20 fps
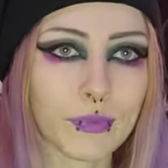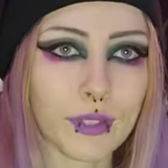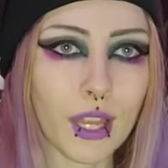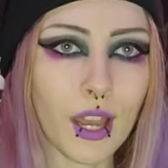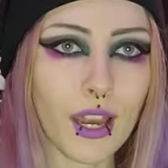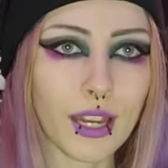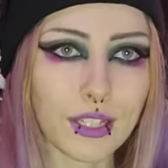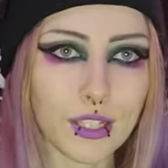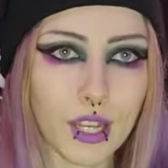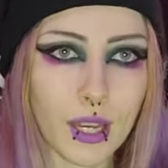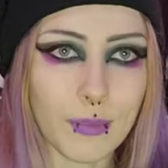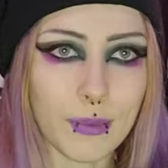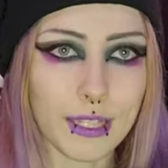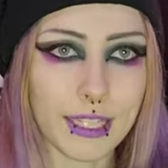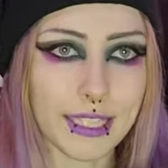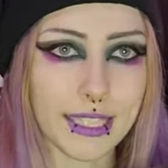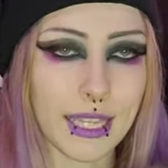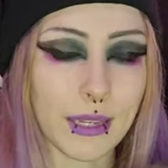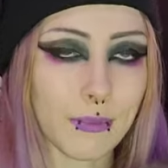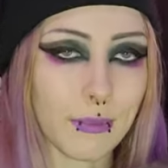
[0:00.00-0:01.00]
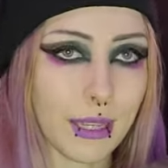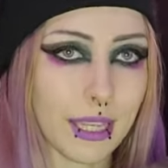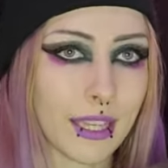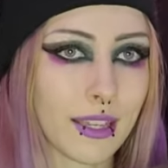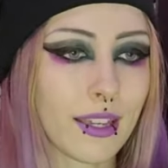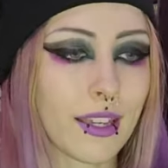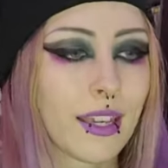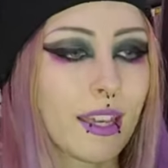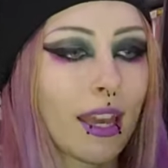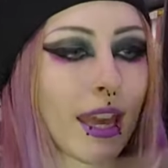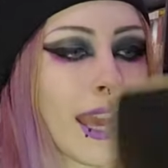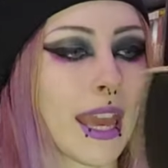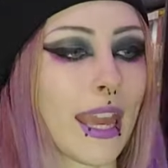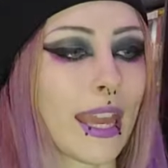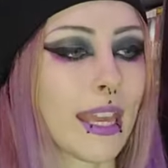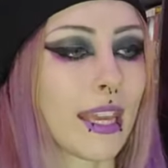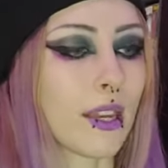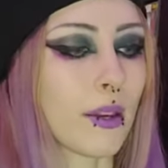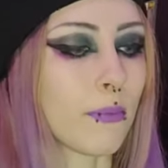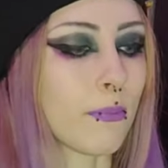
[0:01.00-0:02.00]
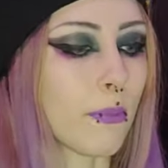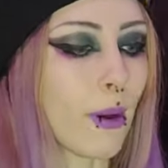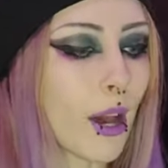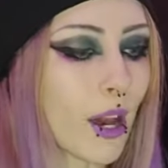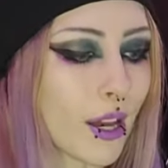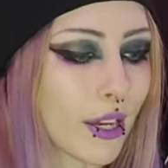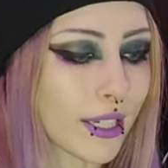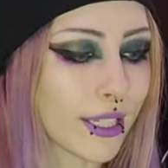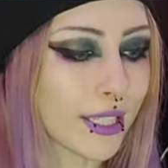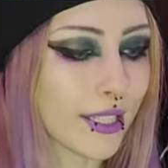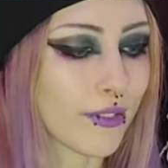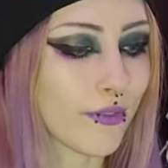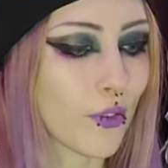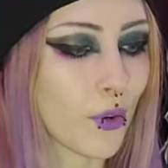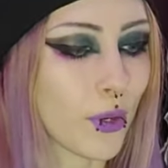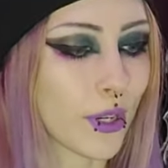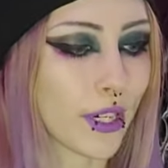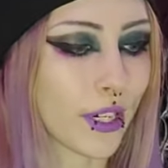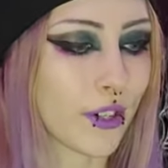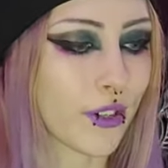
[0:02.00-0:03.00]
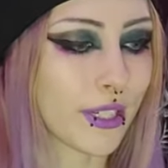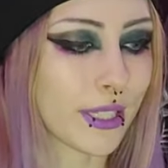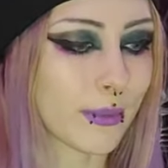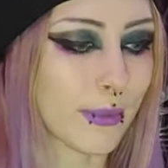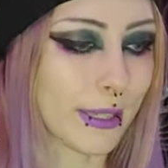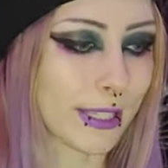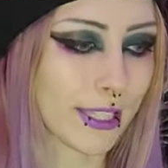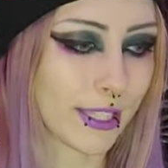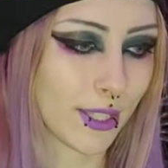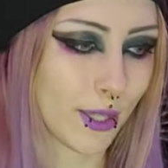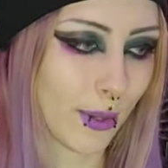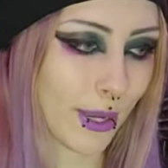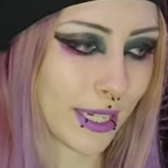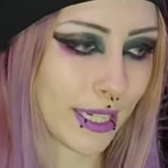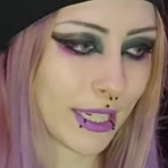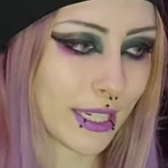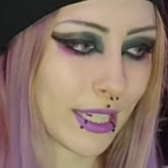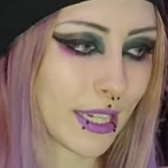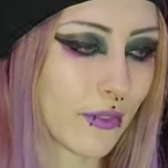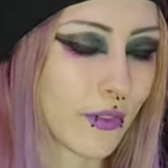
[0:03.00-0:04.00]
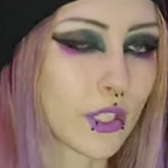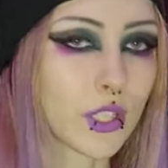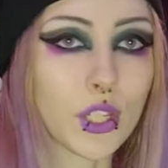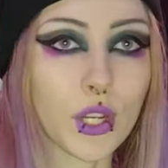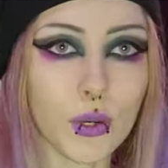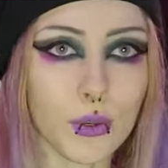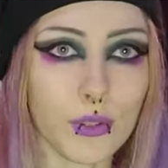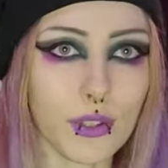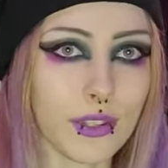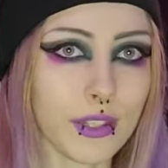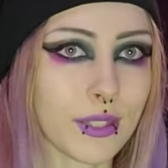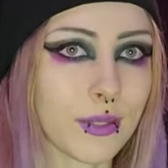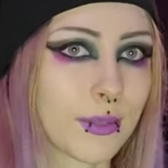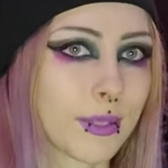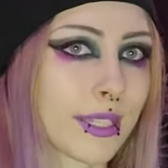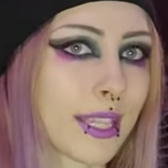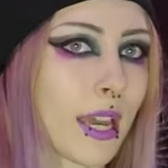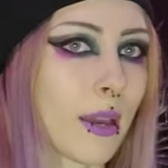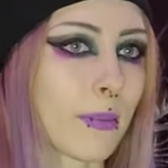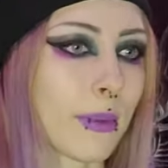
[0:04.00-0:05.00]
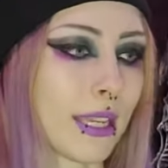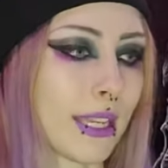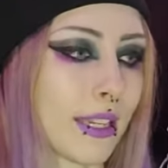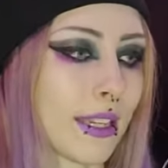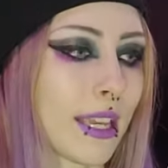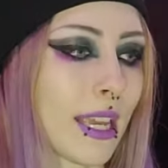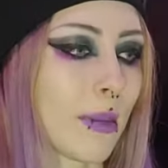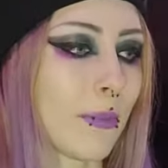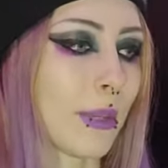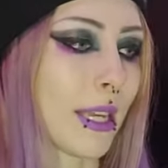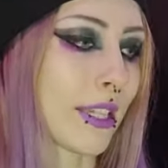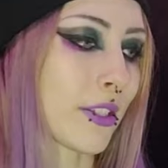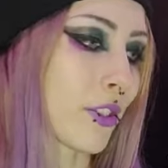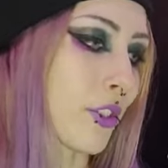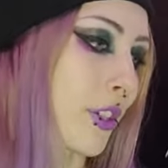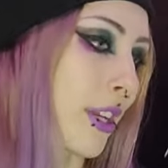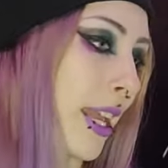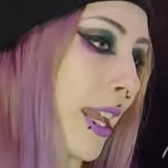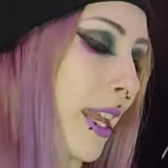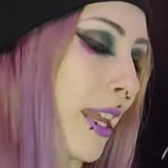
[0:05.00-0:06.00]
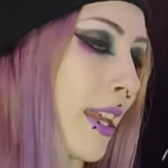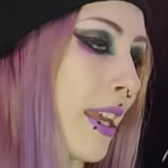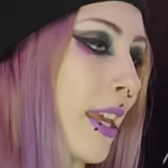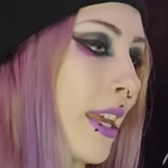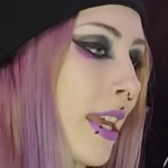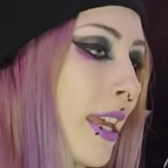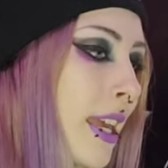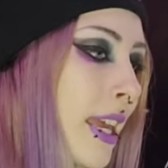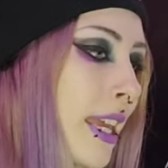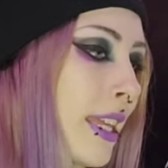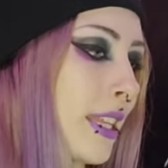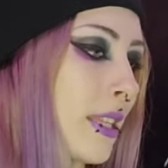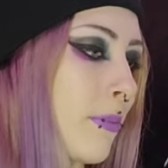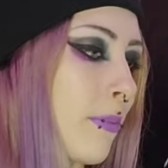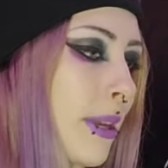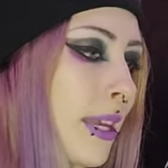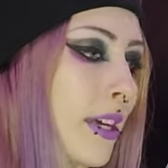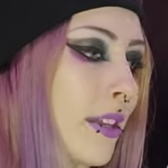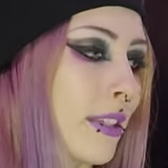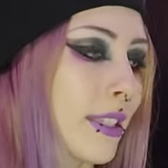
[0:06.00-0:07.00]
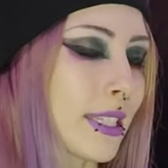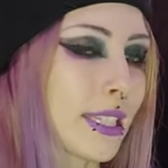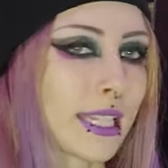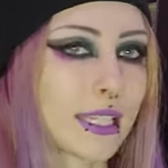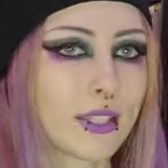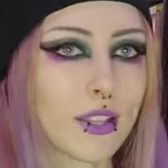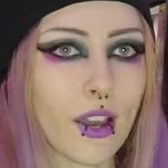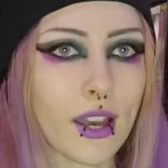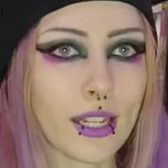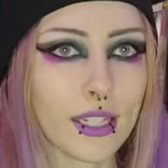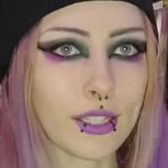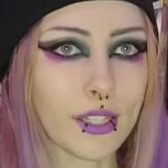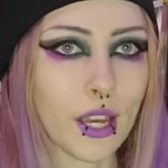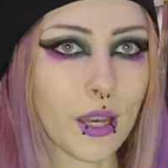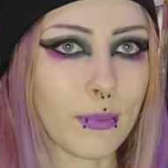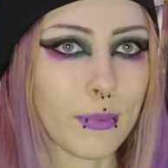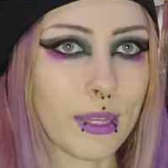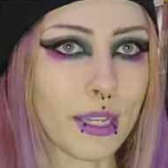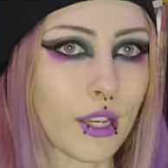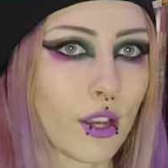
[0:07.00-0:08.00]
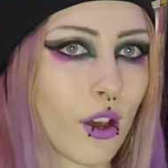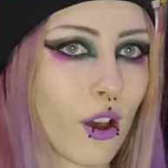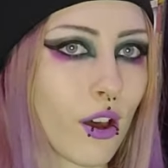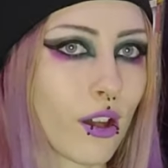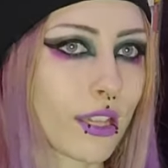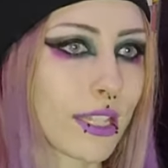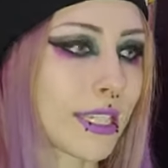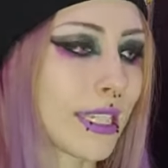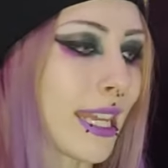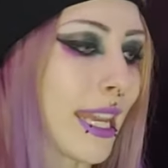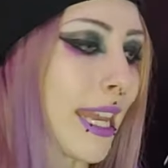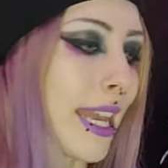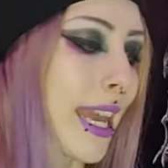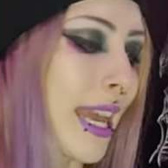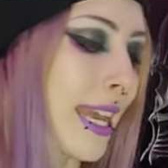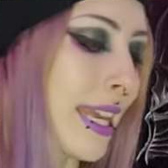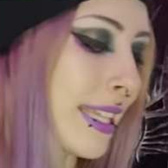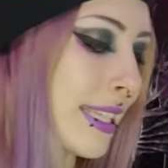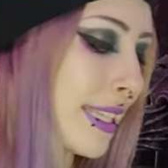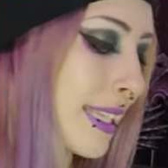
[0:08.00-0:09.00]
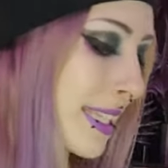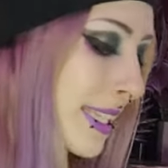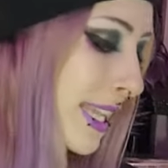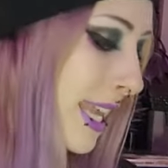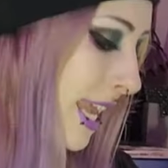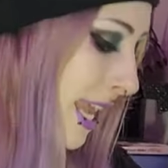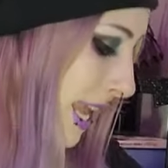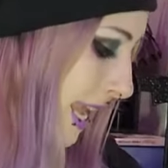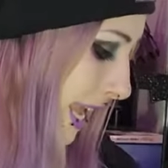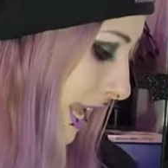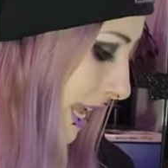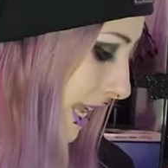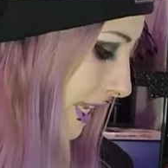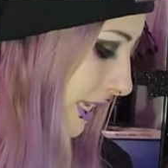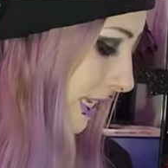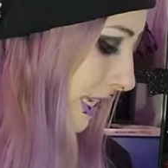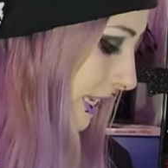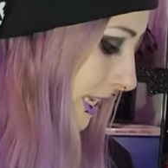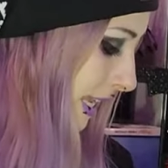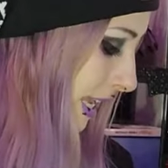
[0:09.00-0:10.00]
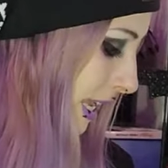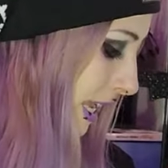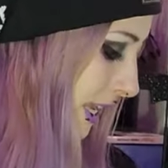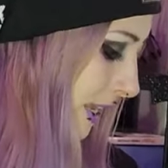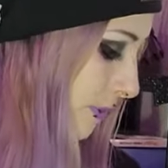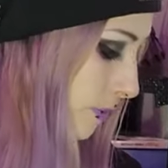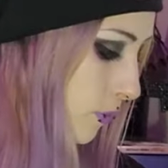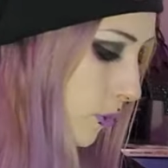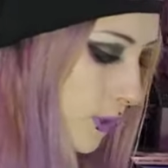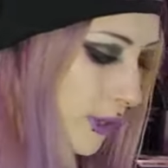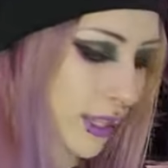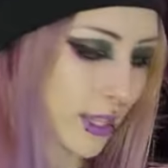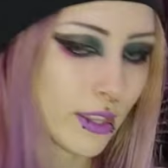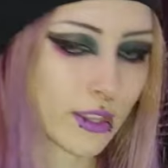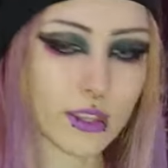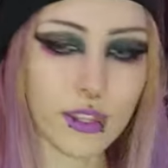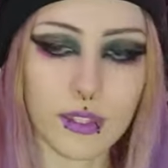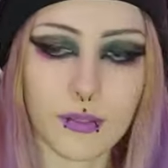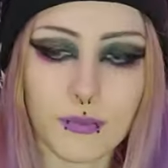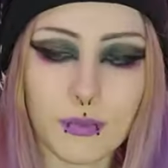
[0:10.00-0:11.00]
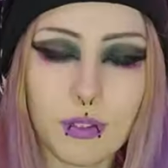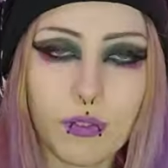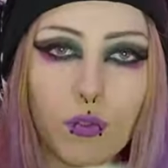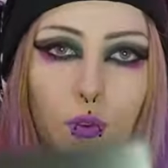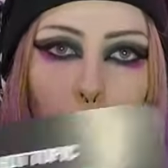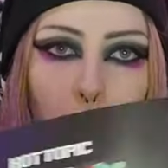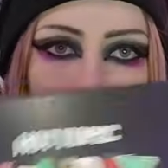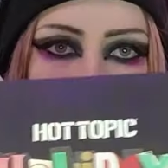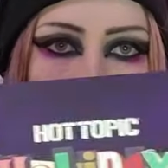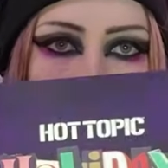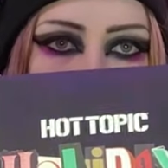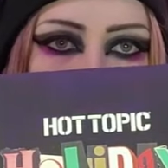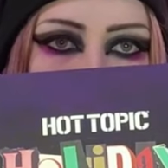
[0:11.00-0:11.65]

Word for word: Hot Topic sent me a box for Christmas, so I didn't even know that this was coming. It came yesterday in the mail. It says Hot Topic Holiday Hits, and it came with, of course, a